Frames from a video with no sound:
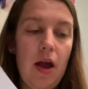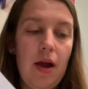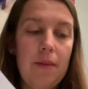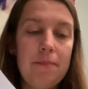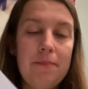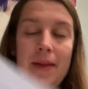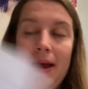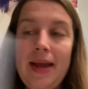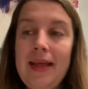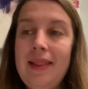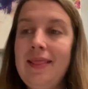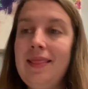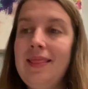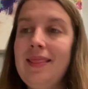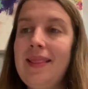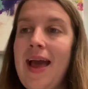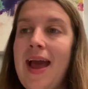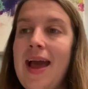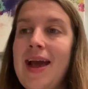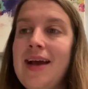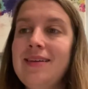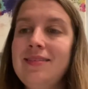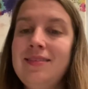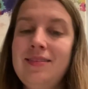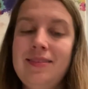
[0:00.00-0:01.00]
My
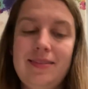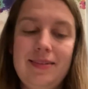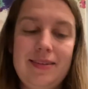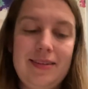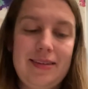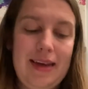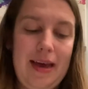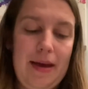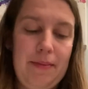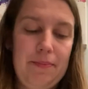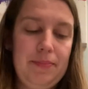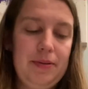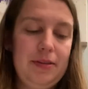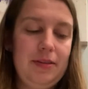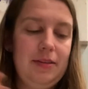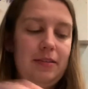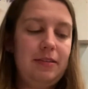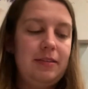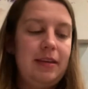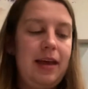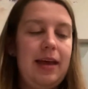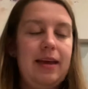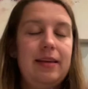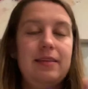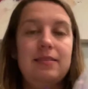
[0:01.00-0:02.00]
last step
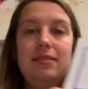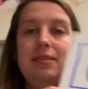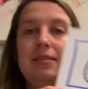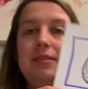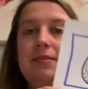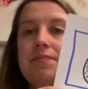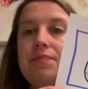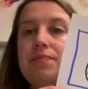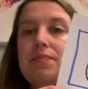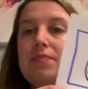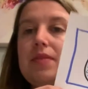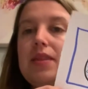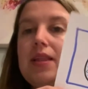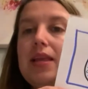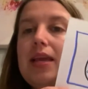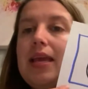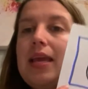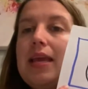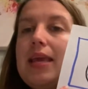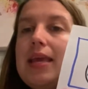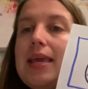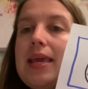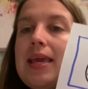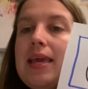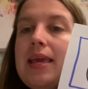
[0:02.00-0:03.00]
says,
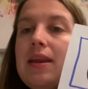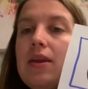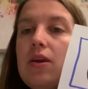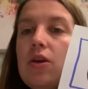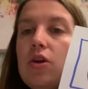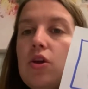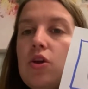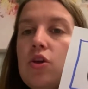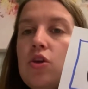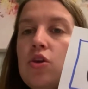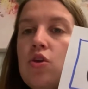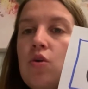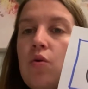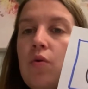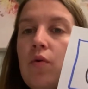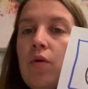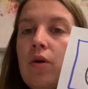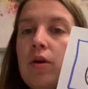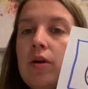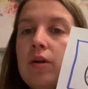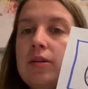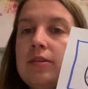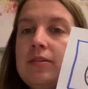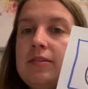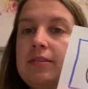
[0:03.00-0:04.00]
eat
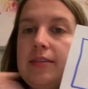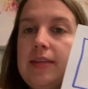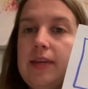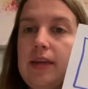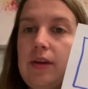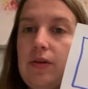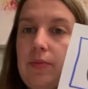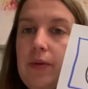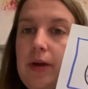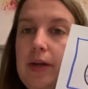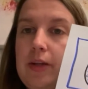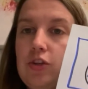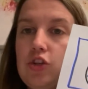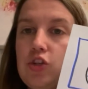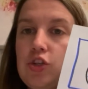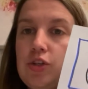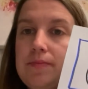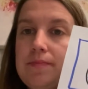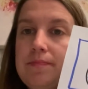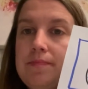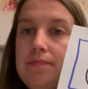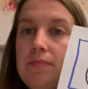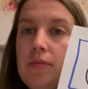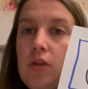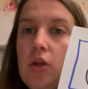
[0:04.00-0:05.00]
your sandwich.
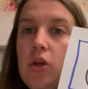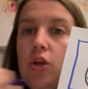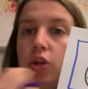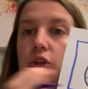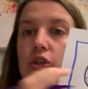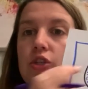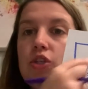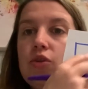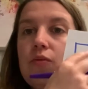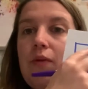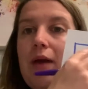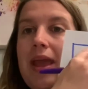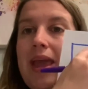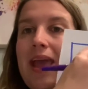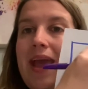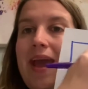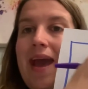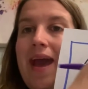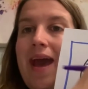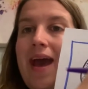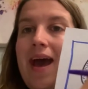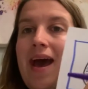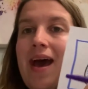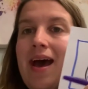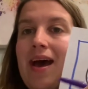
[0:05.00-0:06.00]
So I
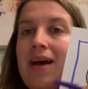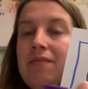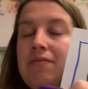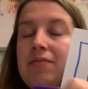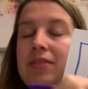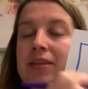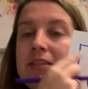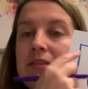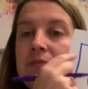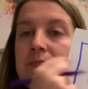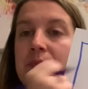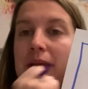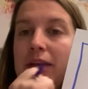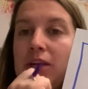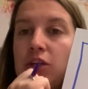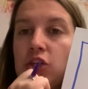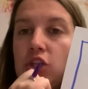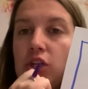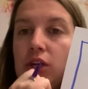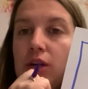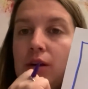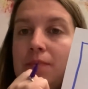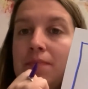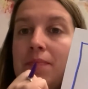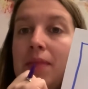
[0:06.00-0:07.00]
have this
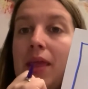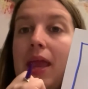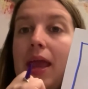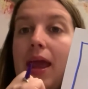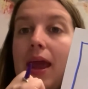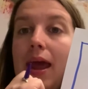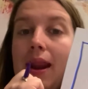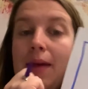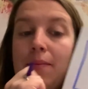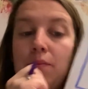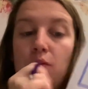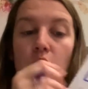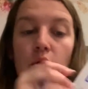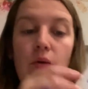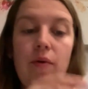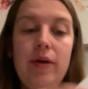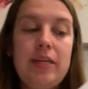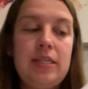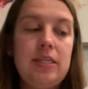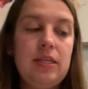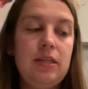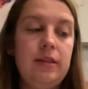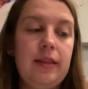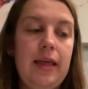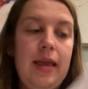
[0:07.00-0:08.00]
picture and I'm going
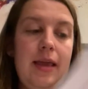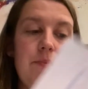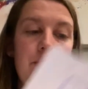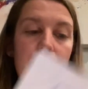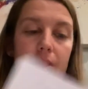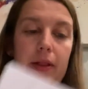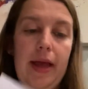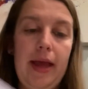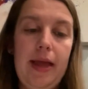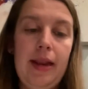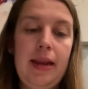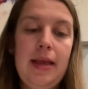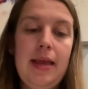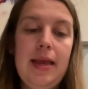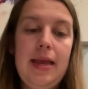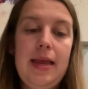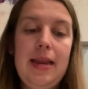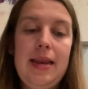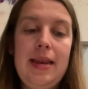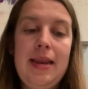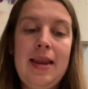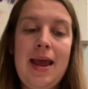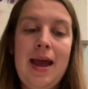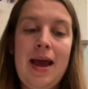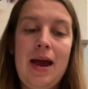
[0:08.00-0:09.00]
to label it.
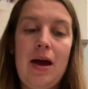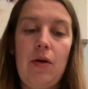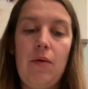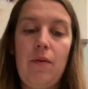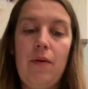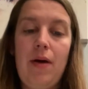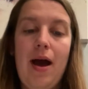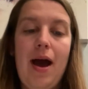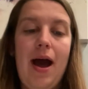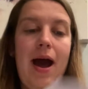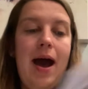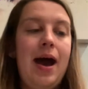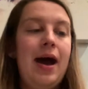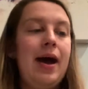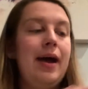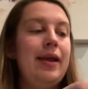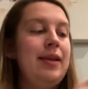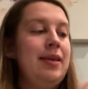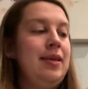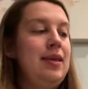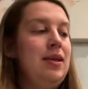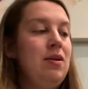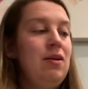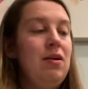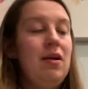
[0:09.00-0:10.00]
Now, on
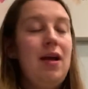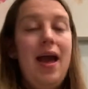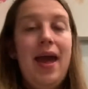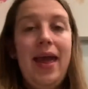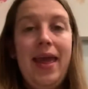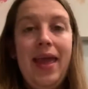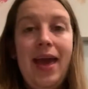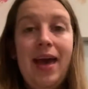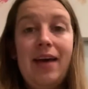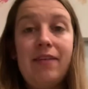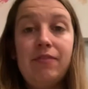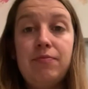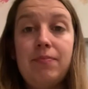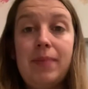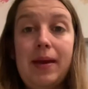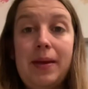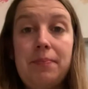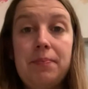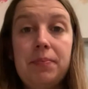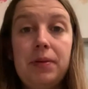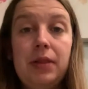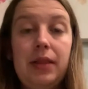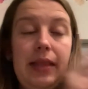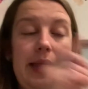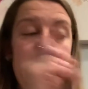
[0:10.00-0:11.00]
here I have my
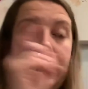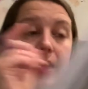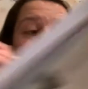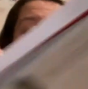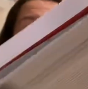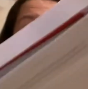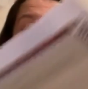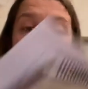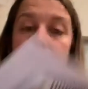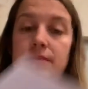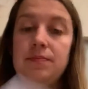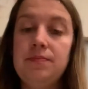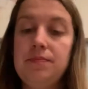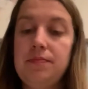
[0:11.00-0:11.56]
plate.